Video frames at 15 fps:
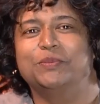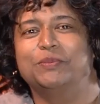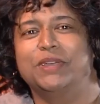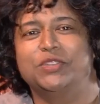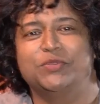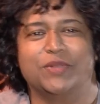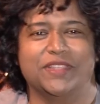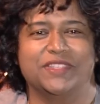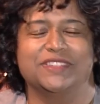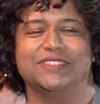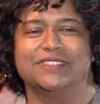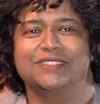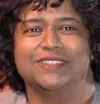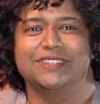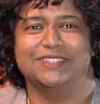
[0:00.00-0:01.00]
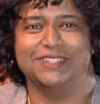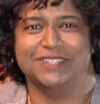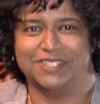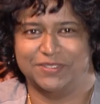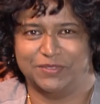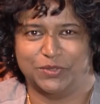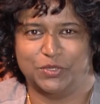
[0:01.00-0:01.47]
much, brothers and
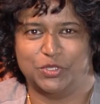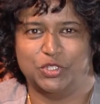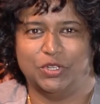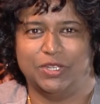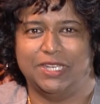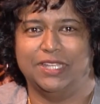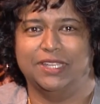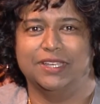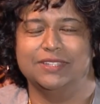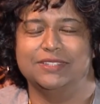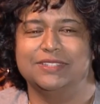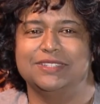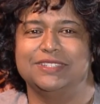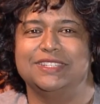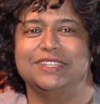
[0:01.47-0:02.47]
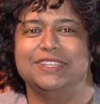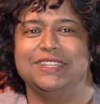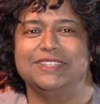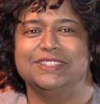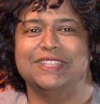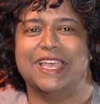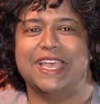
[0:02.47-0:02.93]
sisters, for joining us.
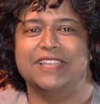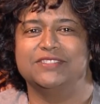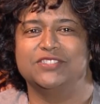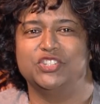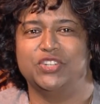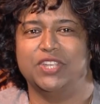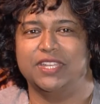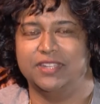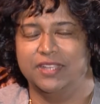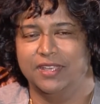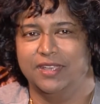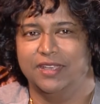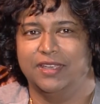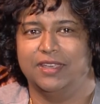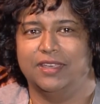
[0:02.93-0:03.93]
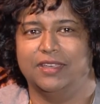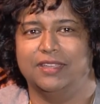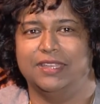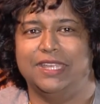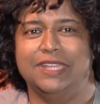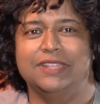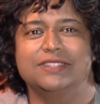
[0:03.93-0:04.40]
Denise has shared her
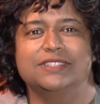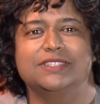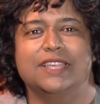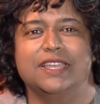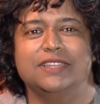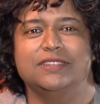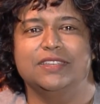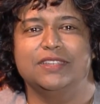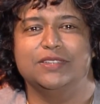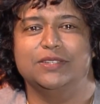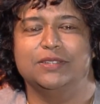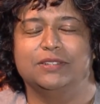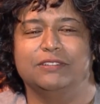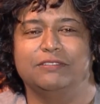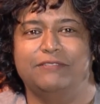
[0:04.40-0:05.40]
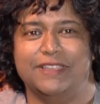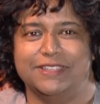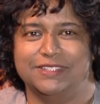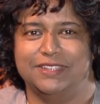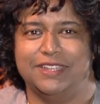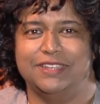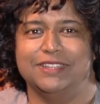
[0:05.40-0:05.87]
insight into the
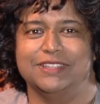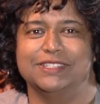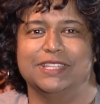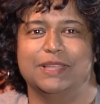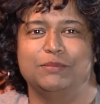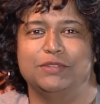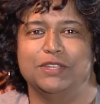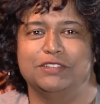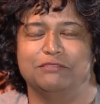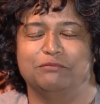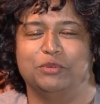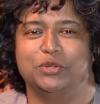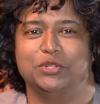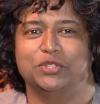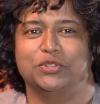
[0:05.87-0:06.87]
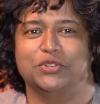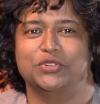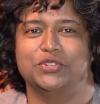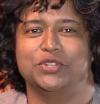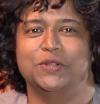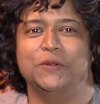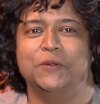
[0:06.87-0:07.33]
fascinating subject of border
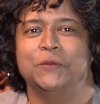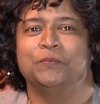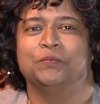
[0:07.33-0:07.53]
control.